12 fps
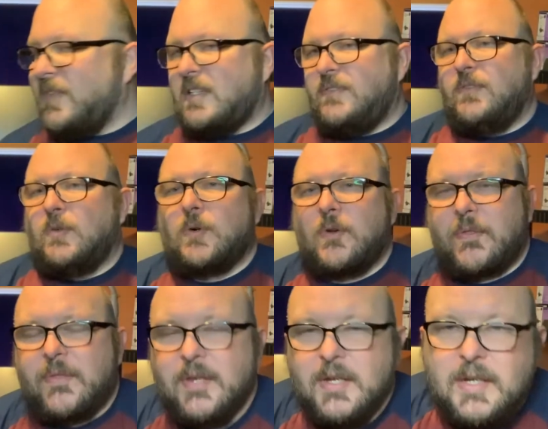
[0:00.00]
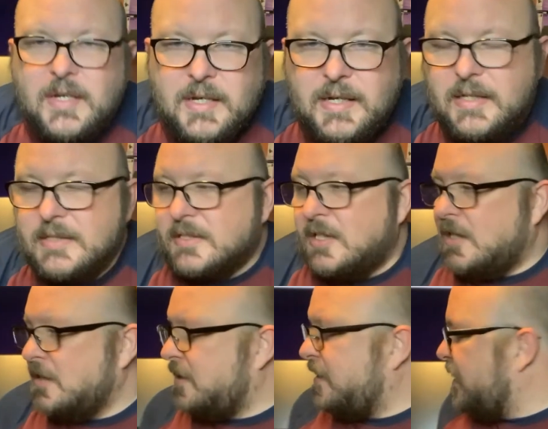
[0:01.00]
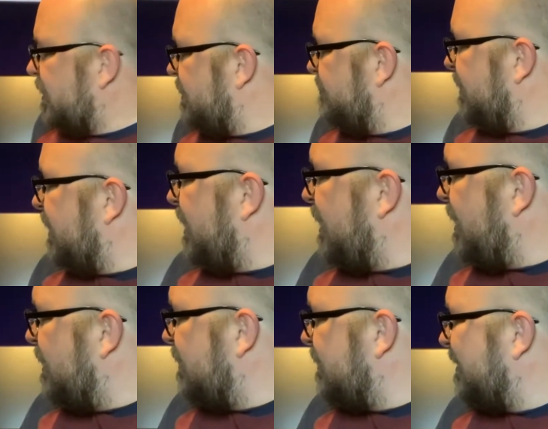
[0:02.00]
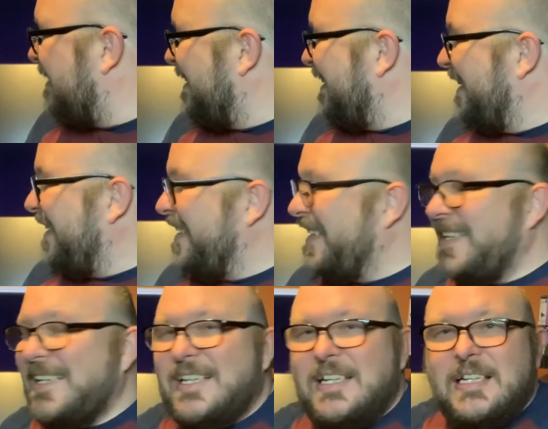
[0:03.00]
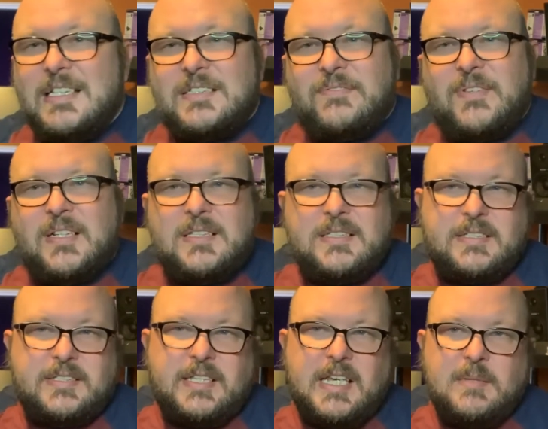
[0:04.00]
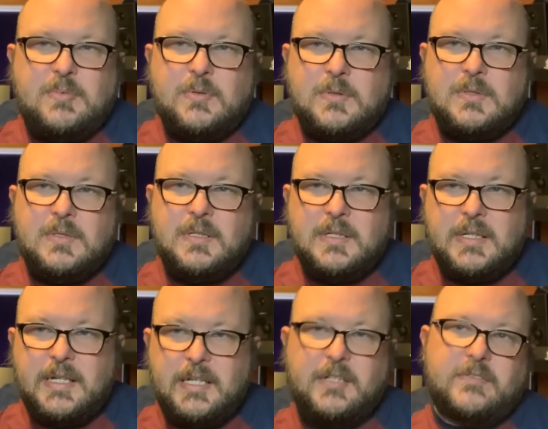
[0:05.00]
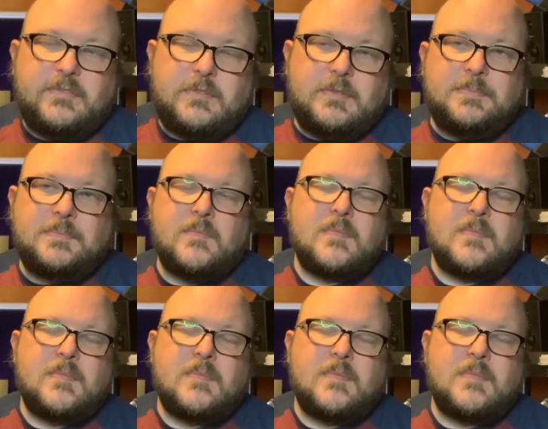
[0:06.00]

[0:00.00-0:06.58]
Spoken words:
fourth is called such because it's a fairly stable interval.